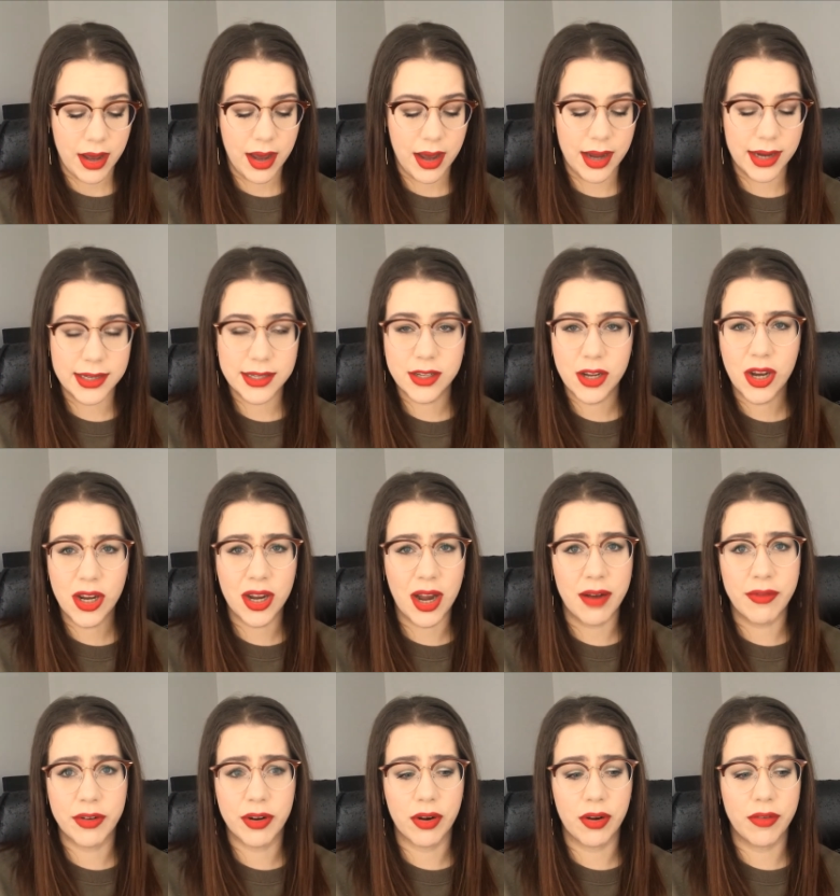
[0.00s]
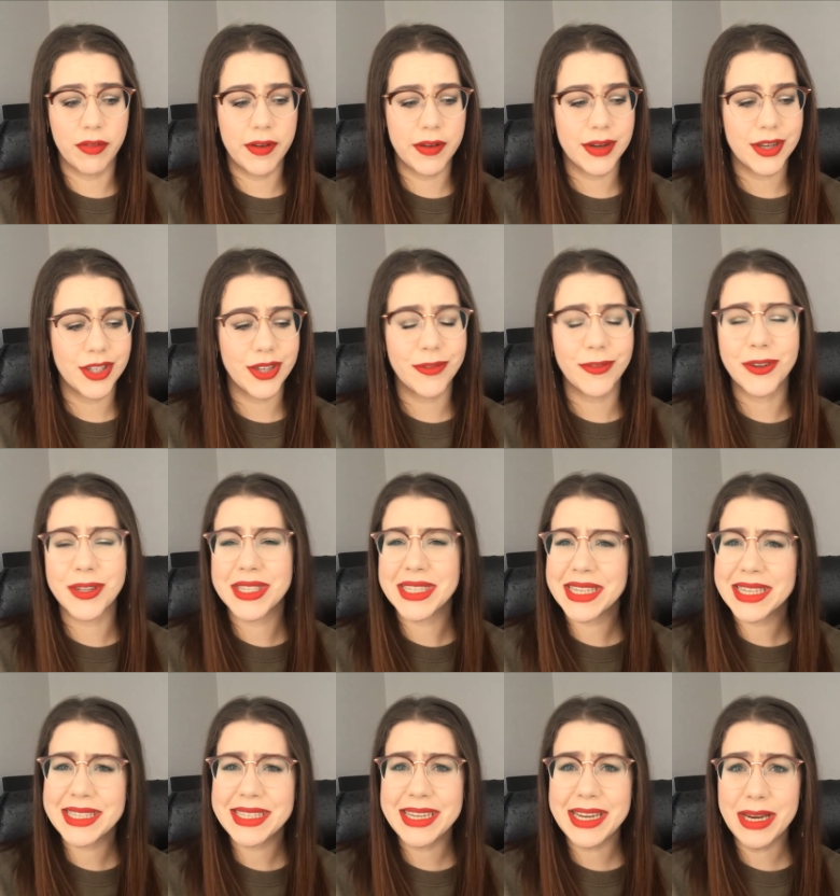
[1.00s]
I saw a CoverGirl foundation for
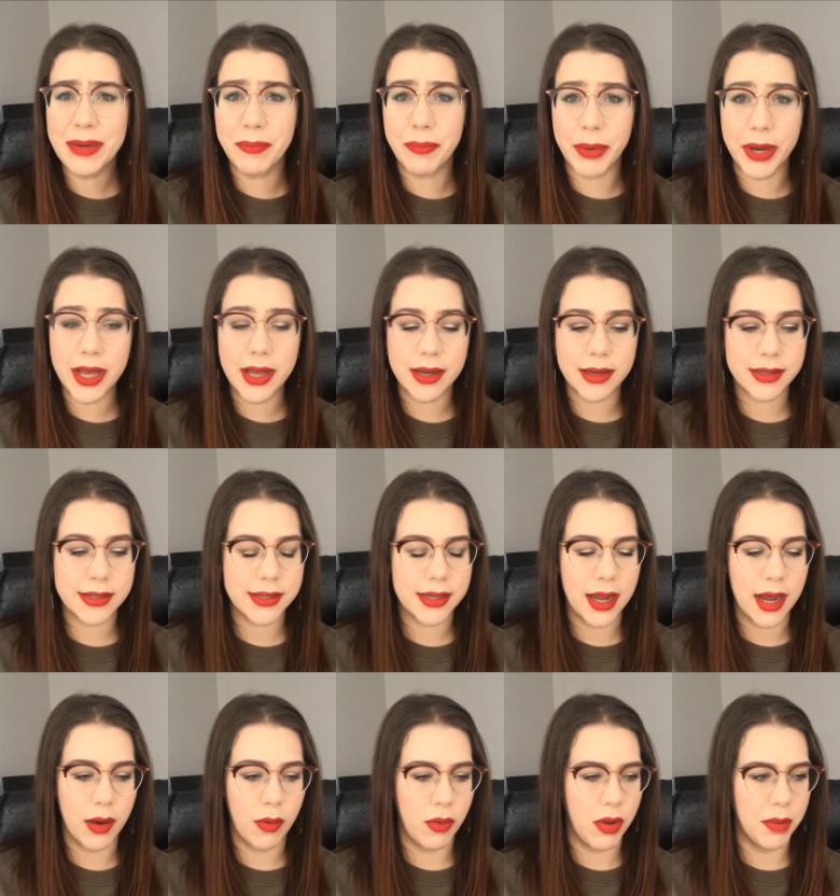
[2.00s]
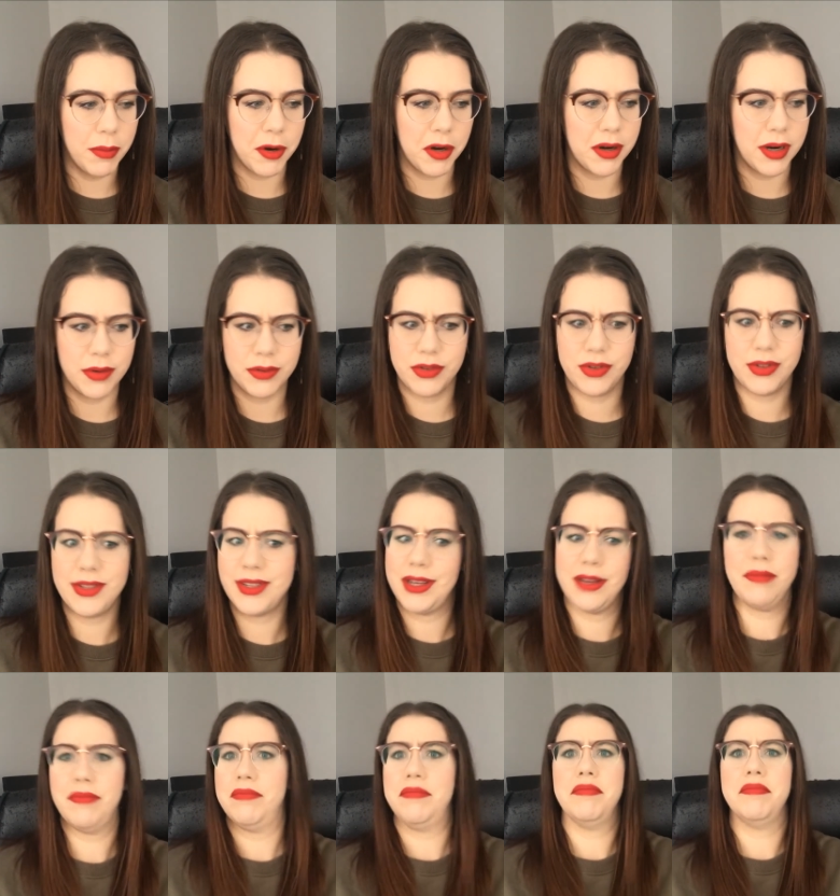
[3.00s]
16 bucks at Walmart, and I was just
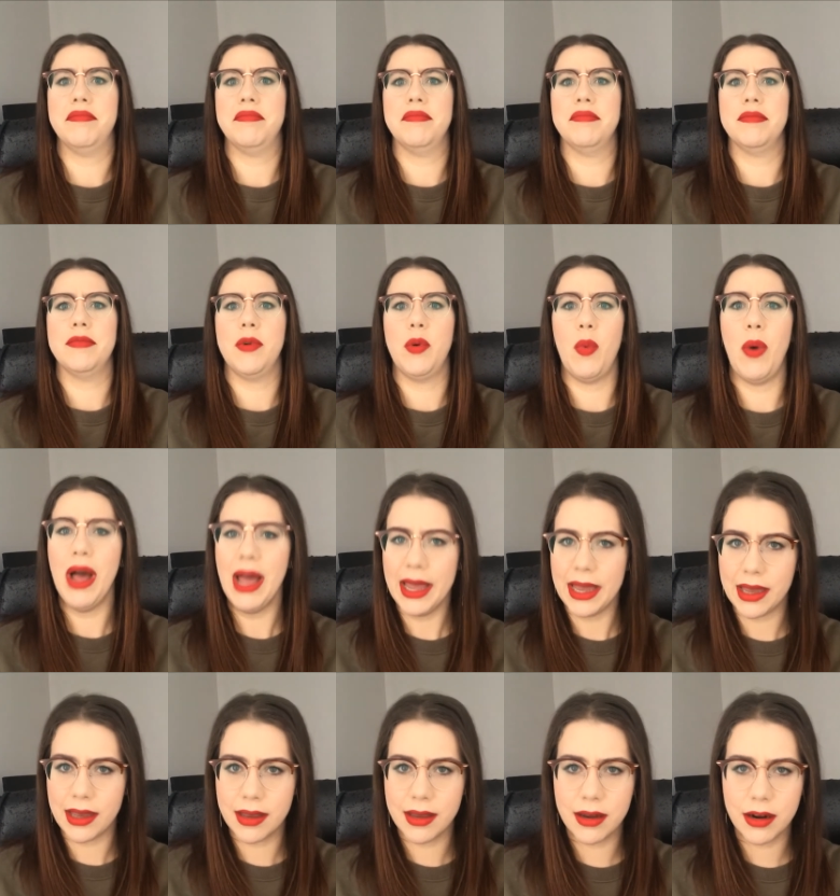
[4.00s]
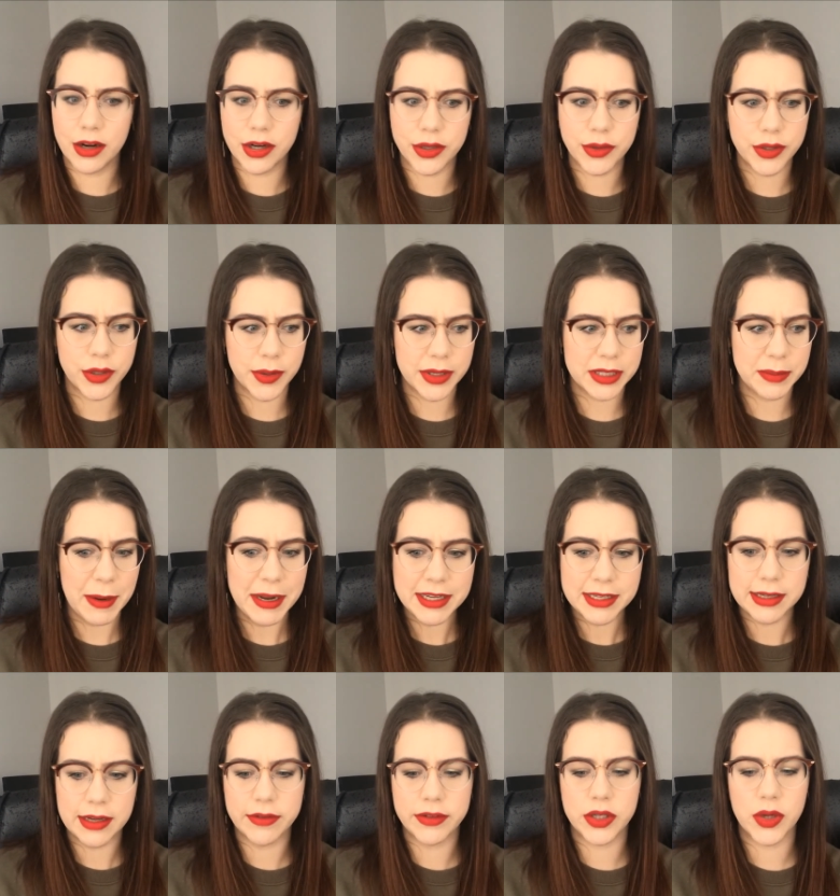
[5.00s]
like, why are you so
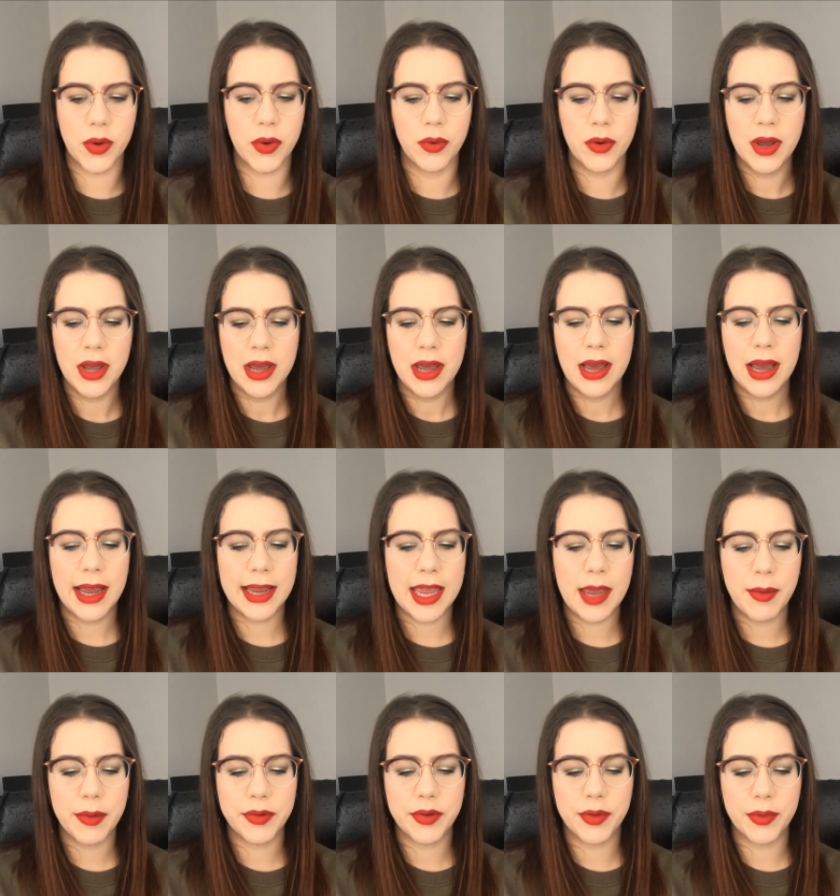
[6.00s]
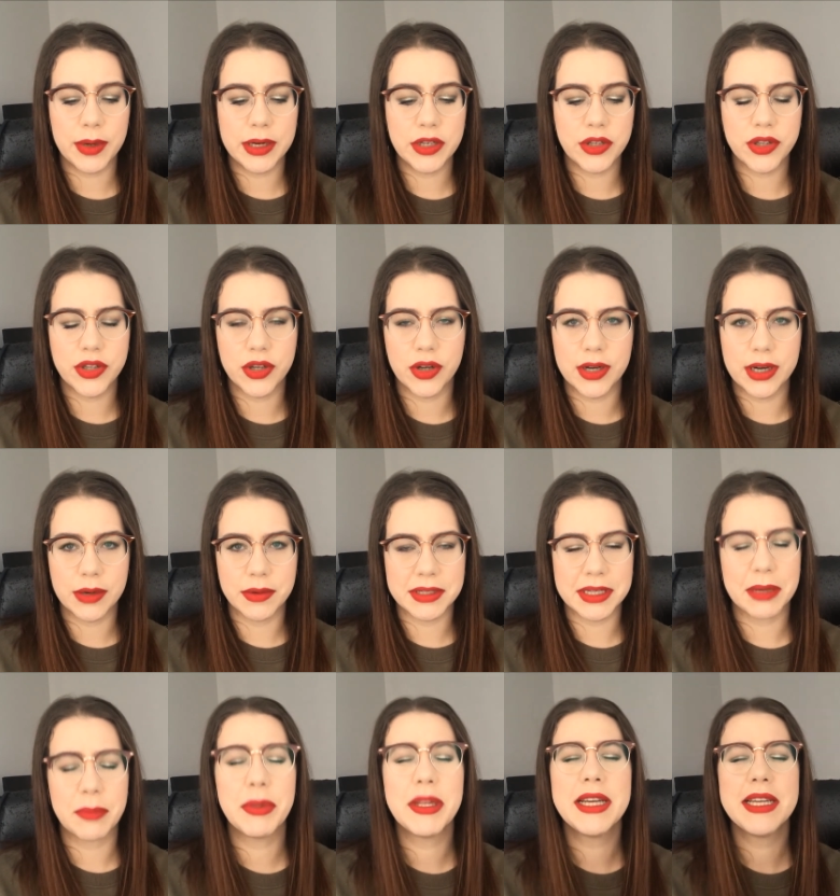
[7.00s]
expensive? So I came up to the register and I
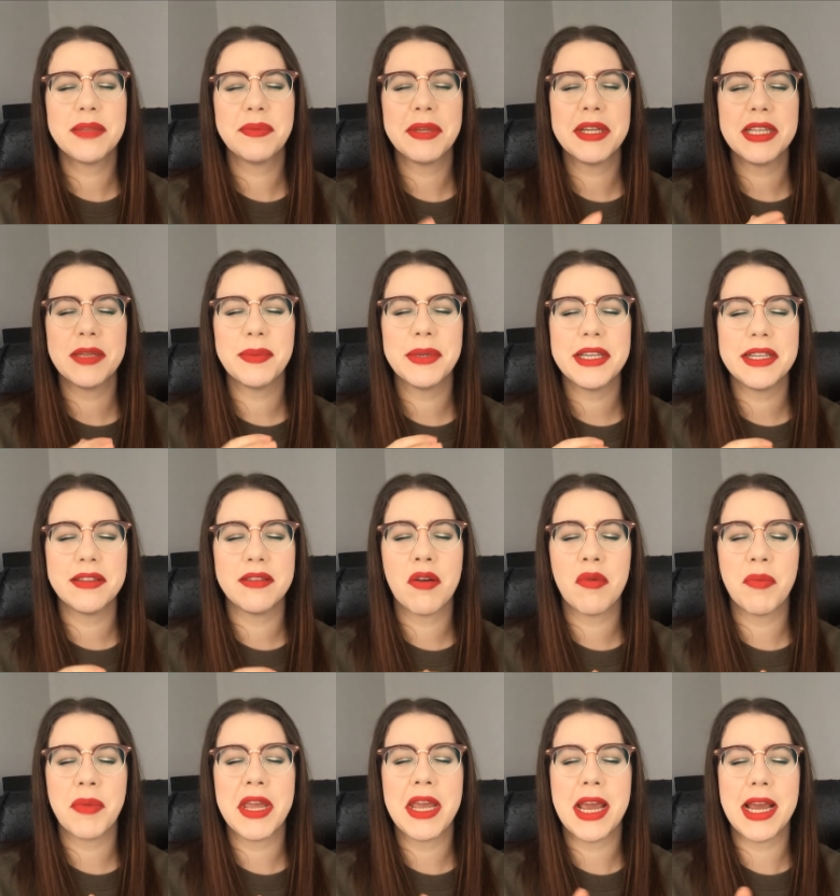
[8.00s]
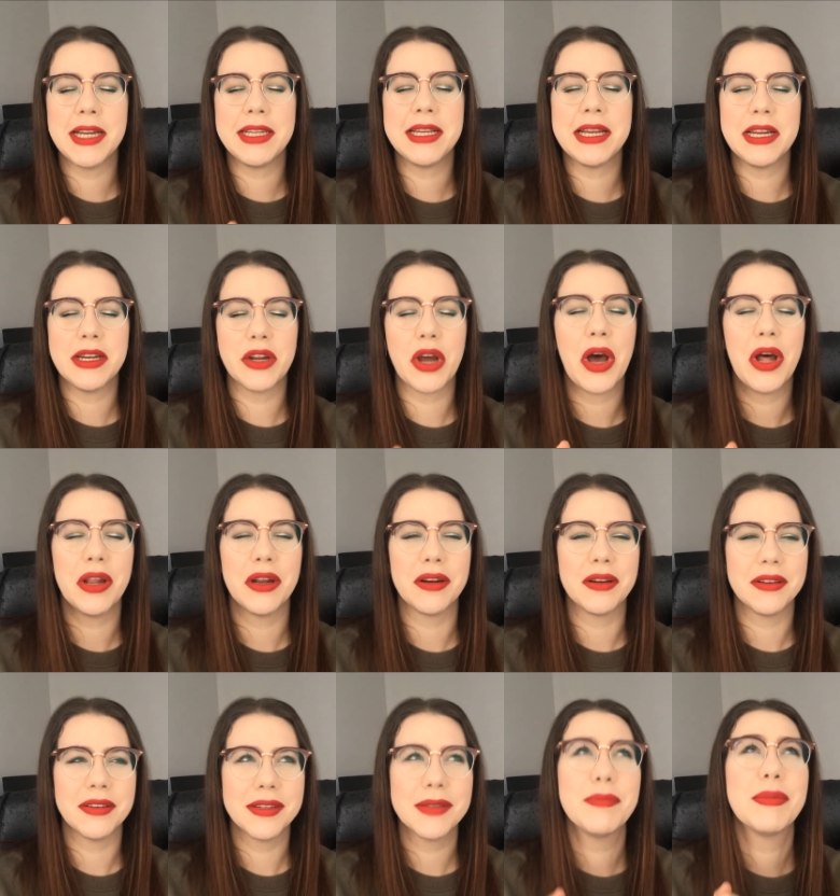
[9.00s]
was like, please, please, please don't be
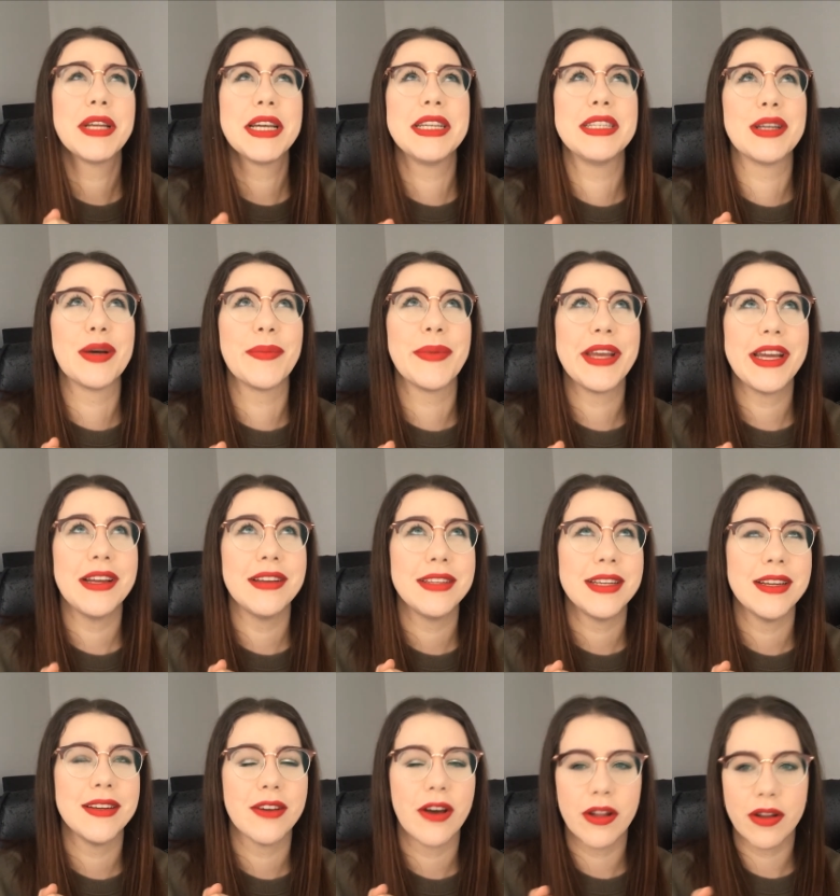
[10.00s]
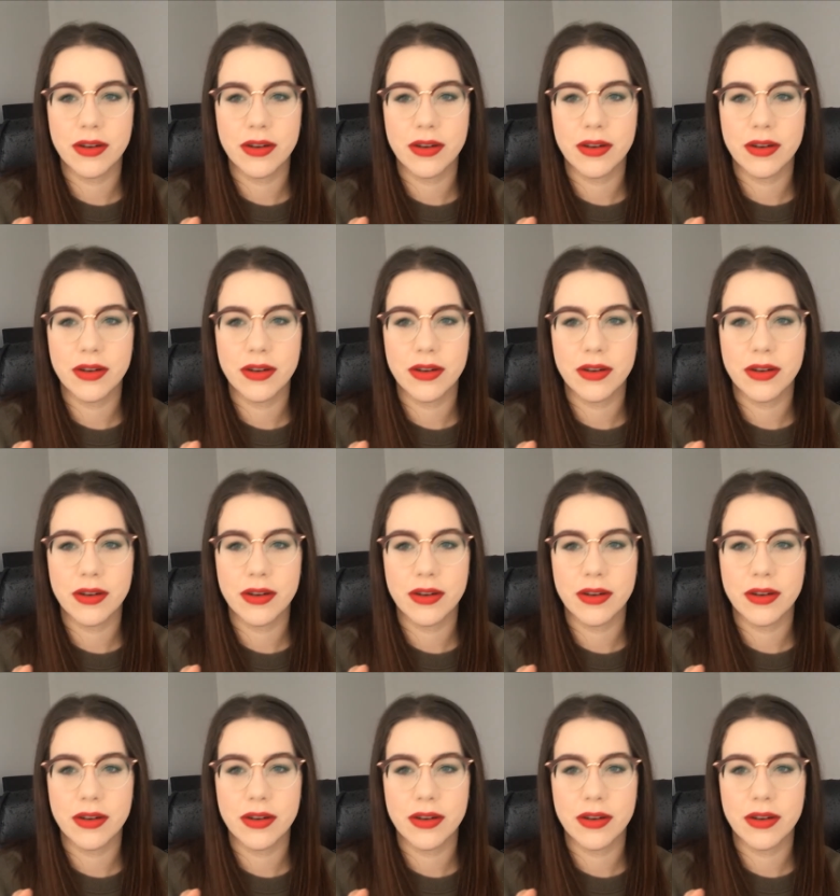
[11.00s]
$18. Please don't be $18.